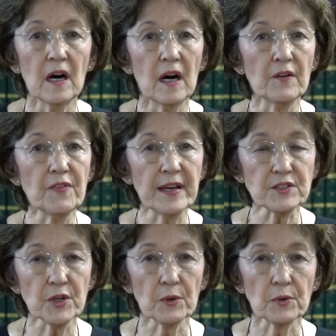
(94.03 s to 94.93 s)
Of that
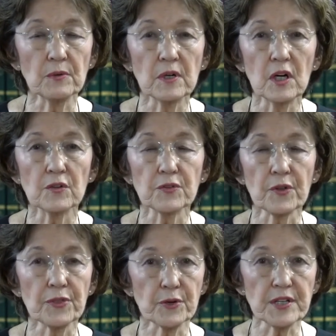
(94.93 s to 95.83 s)
total, over
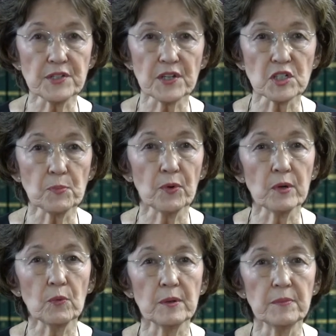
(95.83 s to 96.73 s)

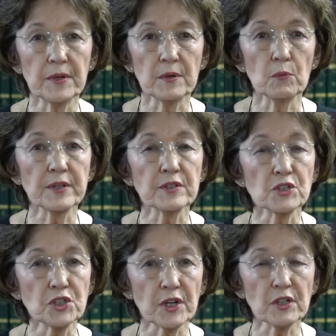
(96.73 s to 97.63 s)
$36.1 million went to
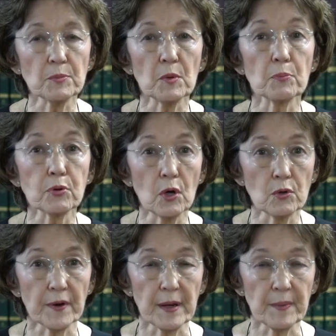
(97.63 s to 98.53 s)
charitable
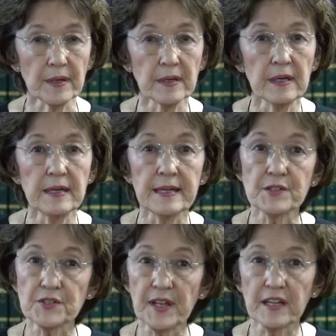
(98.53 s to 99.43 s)
programming
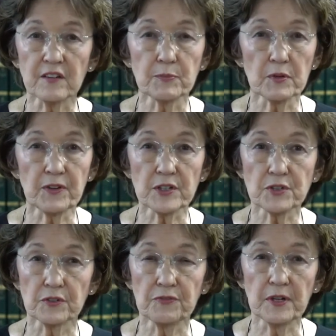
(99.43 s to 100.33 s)
instead of
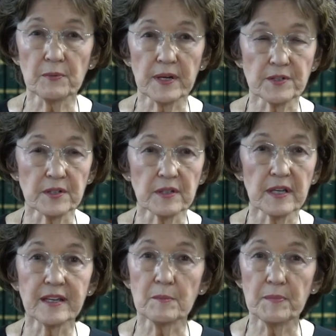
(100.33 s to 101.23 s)
professional fundraising
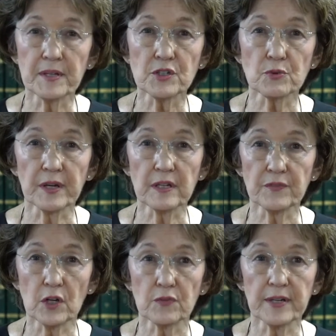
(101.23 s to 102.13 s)
and administrative
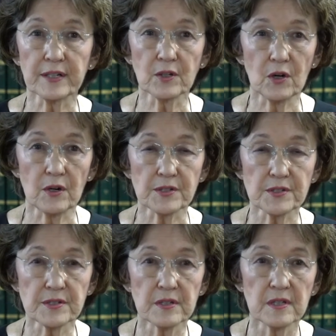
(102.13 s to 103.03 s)
overhead
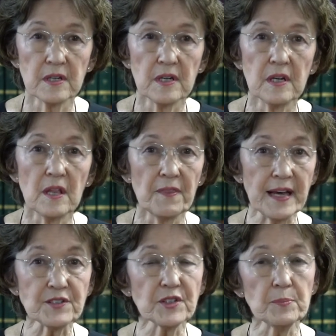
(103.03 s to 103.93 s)
costs.
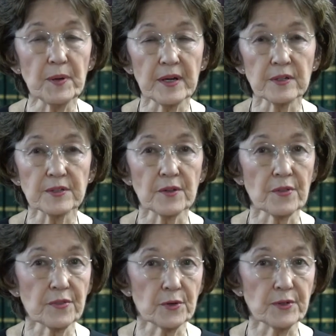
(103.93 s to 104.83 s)
That's compared to
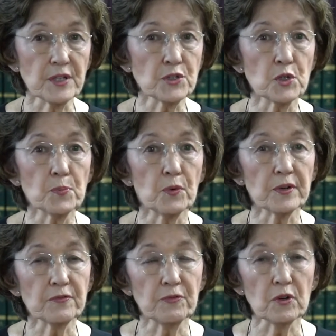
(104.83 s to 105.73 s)

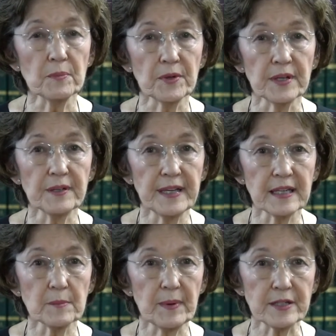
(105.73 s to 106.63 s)
$32.4 million
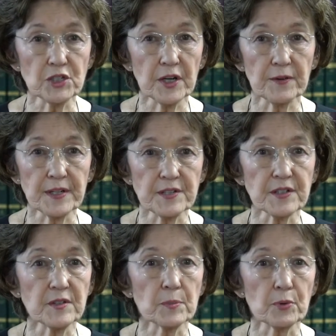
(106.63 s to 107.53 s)
netted by charities
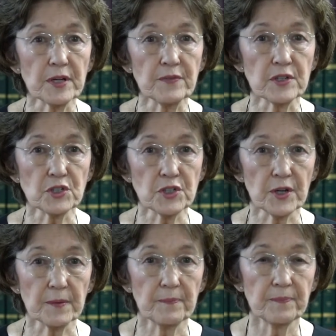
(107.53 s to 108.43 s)
in the previous year.